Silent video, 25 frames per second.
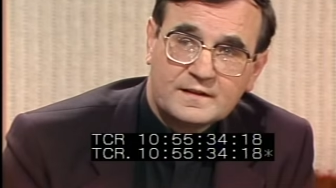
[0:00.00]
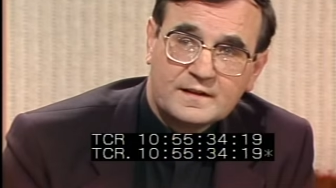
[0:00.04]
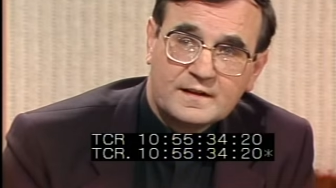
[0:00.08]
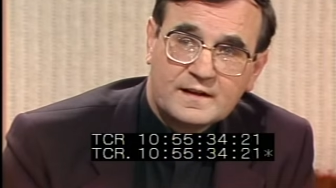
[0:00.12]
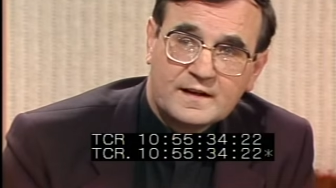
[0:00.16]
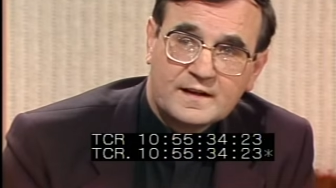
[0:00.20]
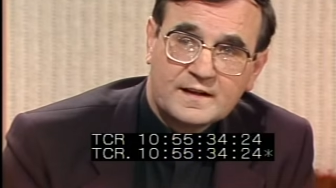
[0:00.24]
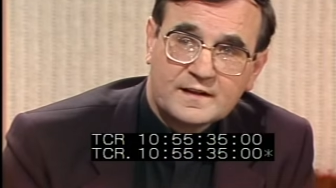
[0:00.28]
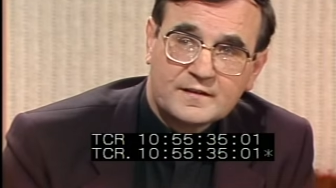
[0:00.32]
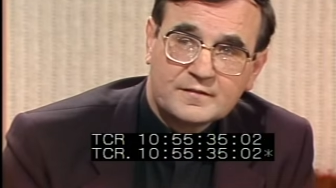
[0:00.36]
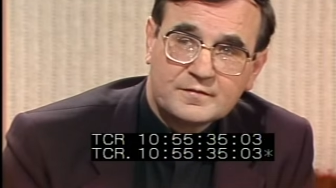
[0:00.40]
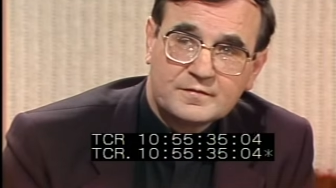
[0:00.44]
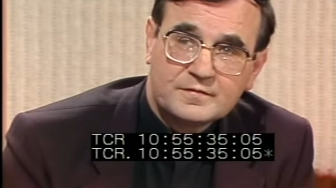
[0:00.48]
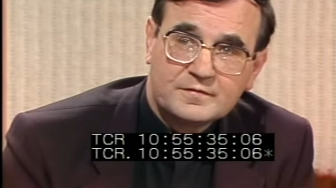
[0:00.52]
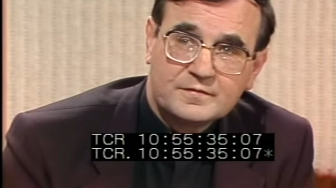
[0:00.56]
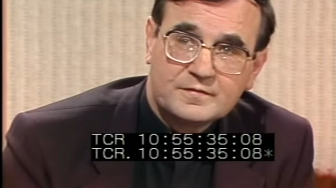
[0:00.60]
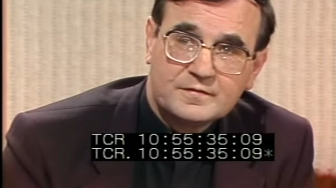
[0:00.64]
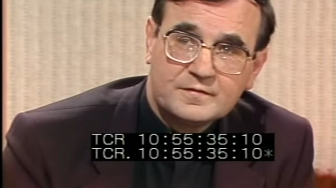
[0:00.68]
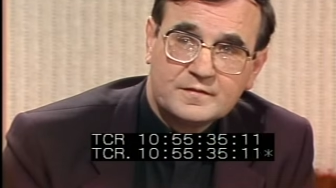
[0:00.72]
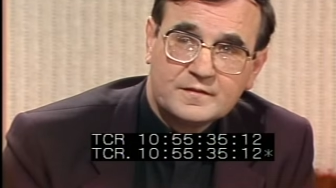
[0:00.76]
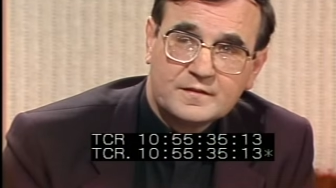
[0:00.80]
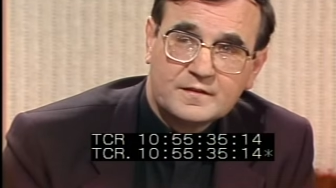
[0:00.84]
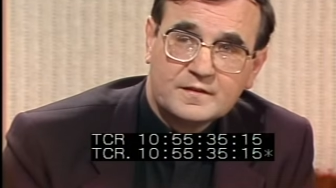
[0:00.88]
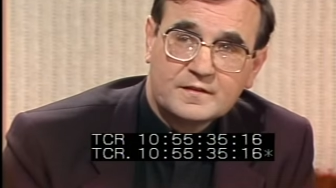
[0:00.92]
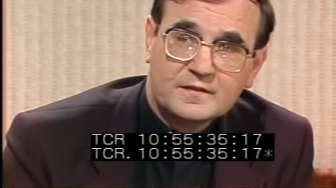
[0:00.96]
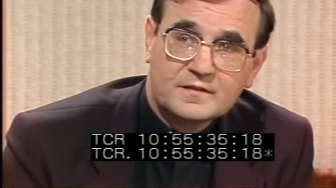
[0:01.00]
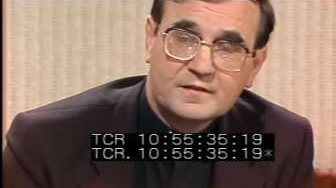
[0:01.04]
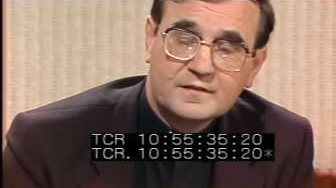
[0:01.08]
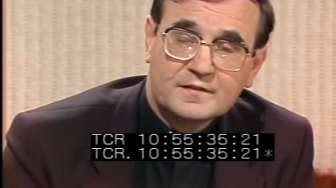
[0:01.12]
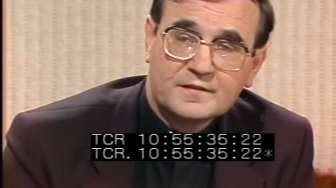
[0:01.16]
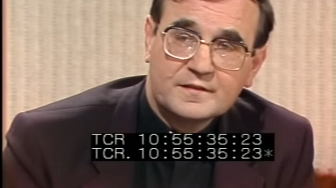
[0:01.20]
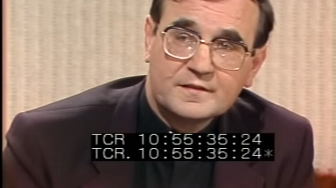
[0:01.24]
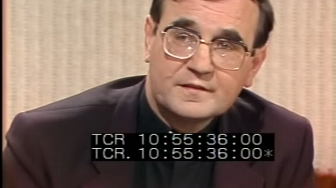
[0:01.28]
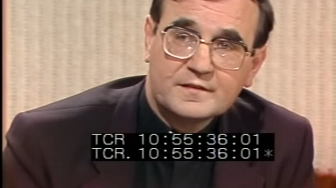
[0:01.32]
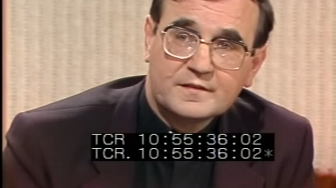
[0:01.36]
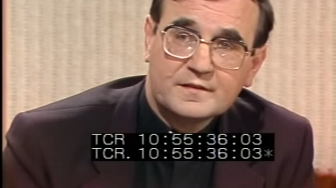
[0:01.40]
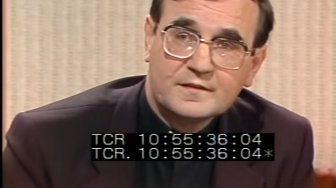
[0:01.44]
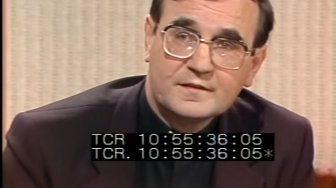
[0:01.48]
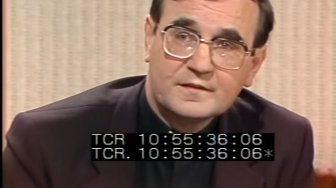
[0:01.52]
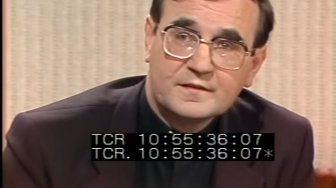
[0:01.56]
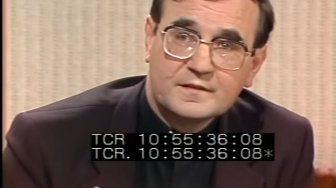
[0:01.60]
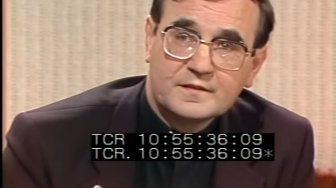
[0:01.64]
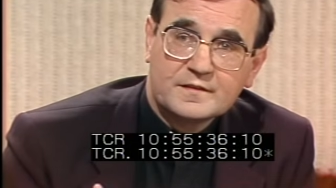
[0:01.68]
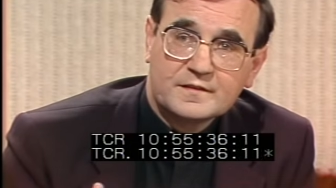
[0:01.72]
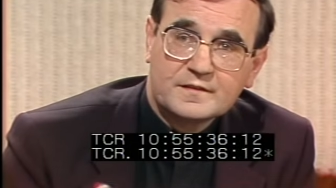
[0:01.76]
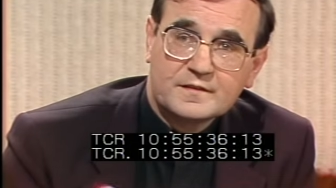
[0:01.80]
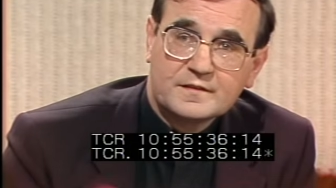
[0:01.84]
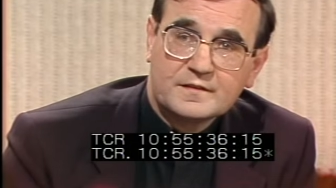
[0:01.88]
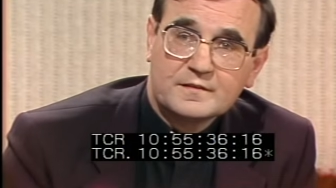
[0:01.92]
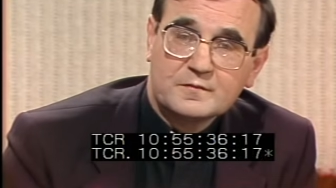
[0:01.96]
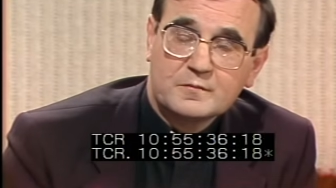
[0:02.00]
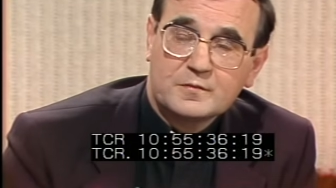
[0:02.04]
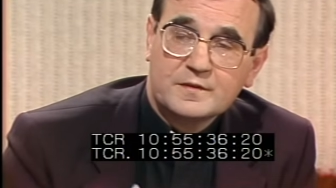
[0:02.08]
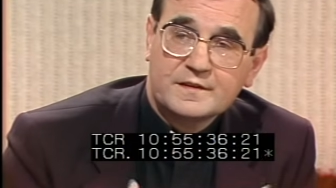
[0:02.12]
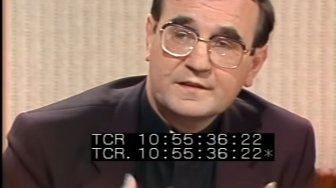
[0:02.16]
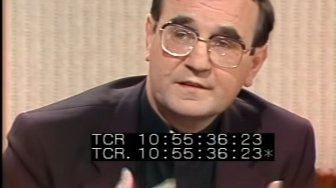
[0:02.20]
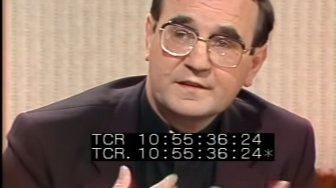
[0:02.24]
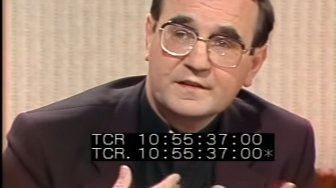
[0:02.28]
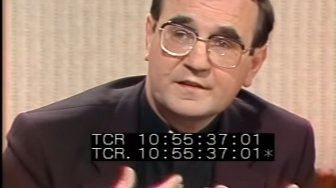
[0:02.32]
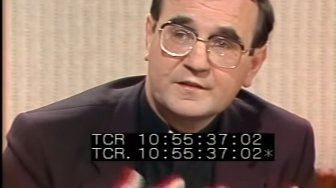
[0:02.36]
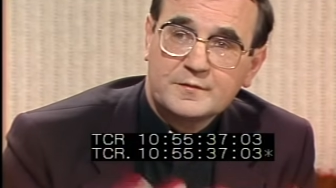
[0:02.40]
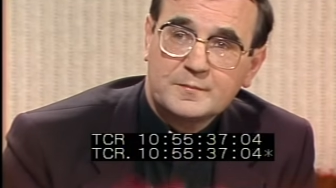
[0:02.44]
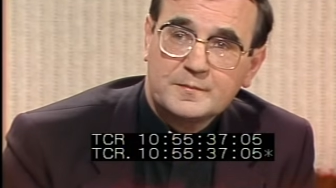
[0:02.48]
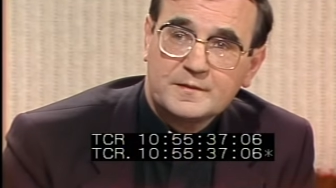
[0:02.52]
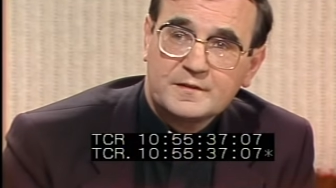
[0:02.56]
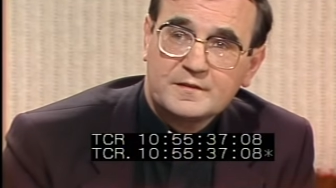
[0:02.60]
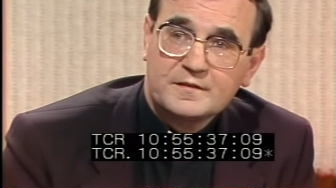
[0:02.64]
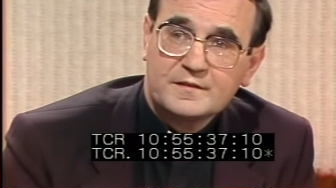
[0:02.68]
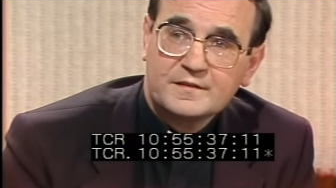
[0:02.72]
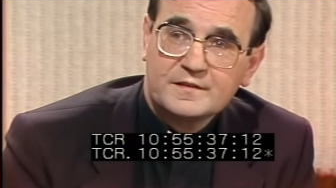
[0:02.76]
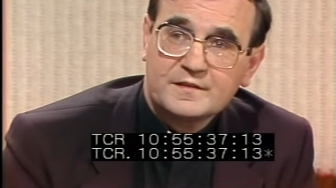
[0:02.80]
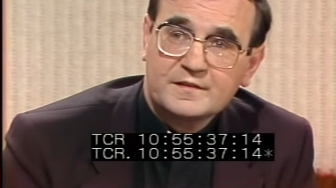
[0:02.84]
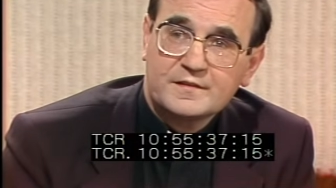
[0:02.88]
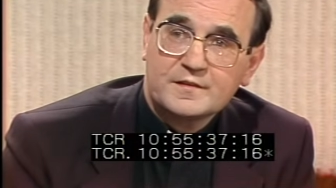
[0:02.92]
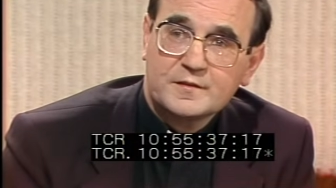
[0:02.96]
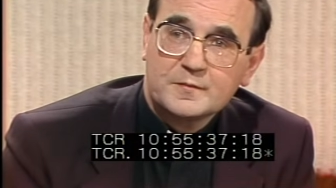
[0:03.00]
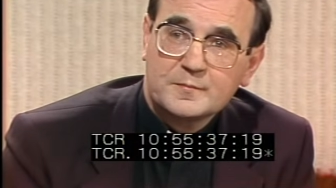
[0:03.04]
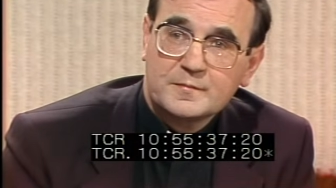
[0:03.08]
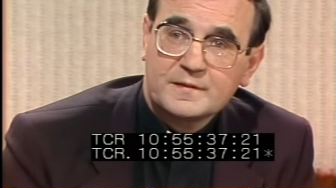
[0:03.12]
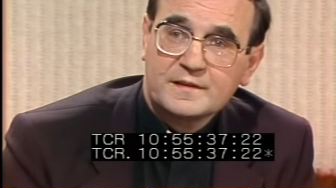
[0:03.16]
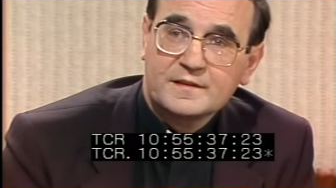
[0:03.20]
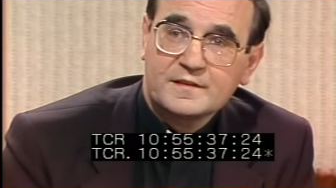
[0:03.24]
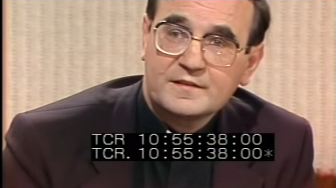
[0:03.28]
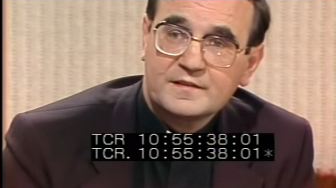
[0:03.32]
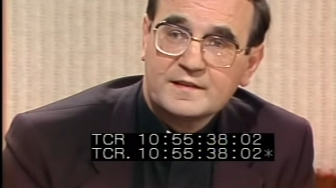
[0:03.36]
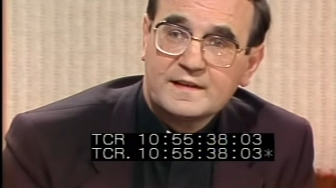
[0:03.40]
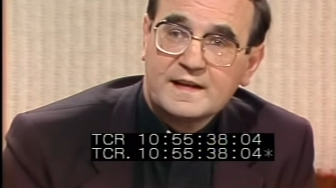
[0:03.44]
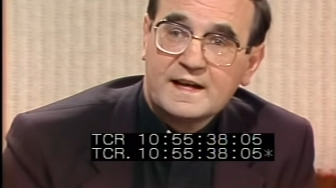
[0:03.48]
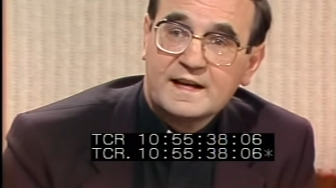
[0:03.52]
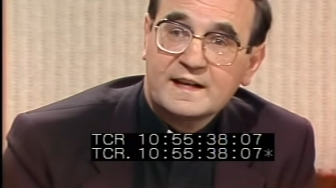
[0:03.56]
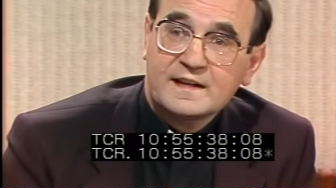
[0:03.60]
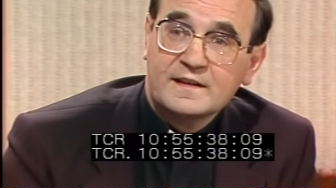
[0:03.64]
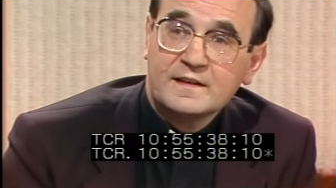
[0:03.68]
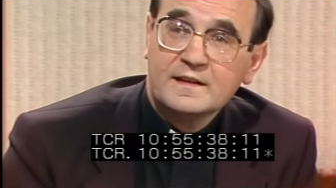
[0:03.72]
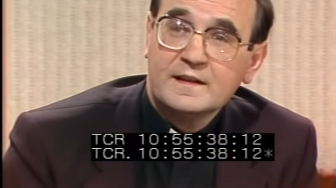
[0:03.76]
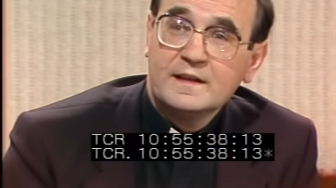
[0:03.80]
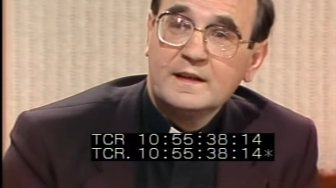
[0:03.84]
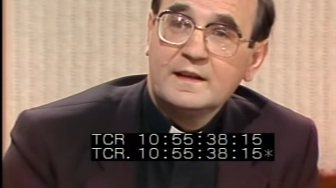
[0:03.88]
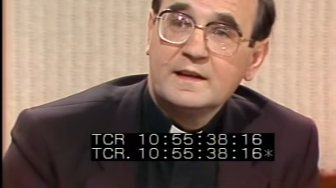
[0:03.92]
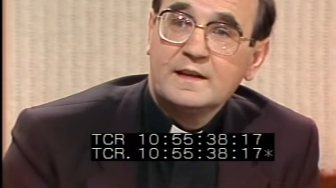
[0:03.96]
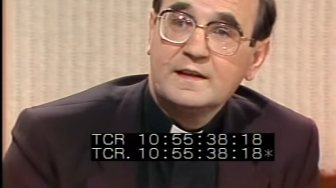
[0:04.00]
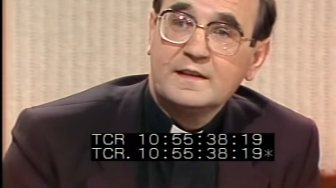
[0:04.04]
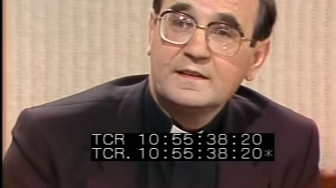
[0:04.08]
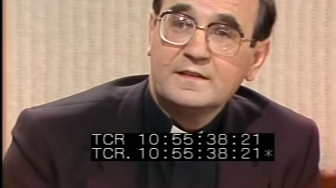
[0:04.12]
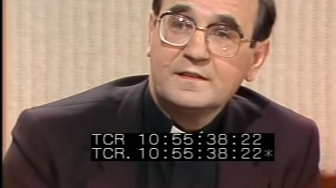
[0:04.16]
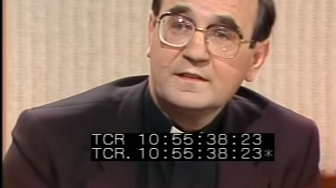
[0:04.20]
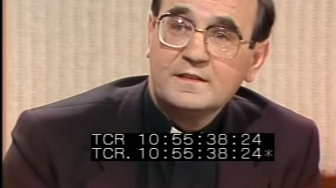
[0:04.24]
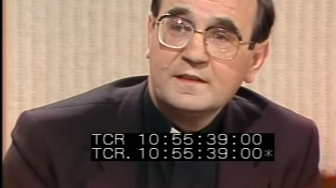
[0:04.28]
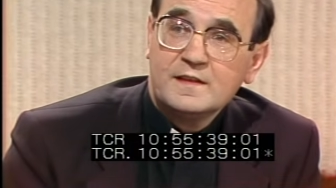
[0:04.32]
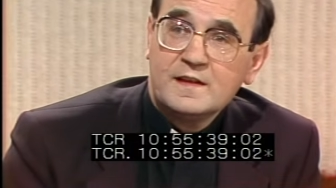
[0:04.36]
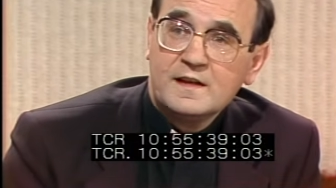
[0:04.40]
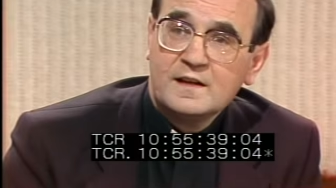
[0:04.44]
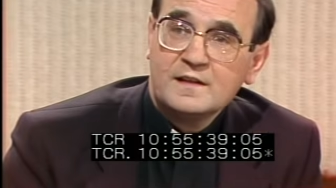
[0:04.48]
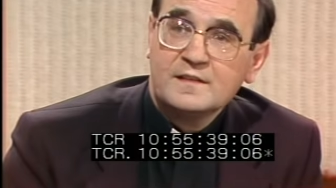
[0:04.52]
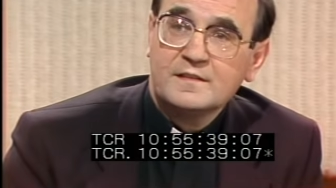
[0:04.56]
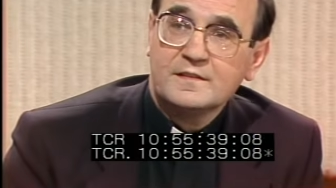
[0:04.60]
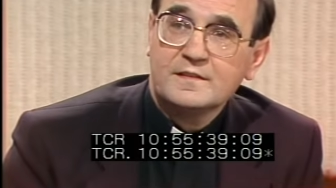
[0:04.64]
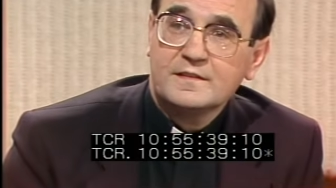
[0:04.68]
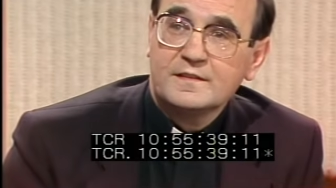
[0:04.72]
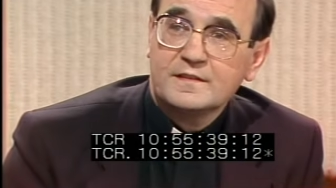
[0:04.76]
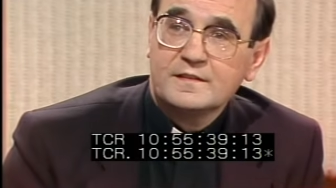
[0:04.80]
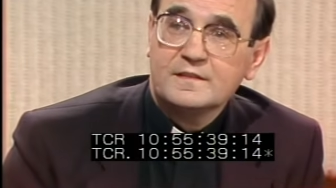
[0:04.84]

in life, or what they experience as their biggest lack, is not